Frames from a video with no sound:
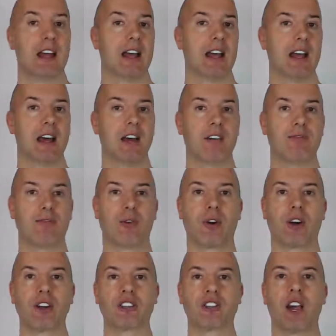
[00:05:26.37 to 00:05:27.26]

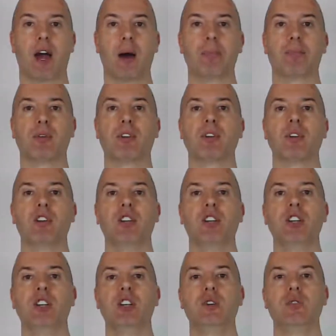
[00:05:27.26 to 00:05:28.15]
For example,
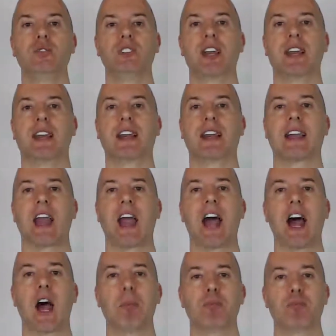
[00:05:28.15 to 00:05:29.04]
you take a
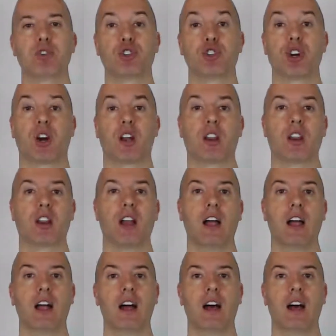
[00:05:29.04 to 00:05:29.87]
cab, shuttle,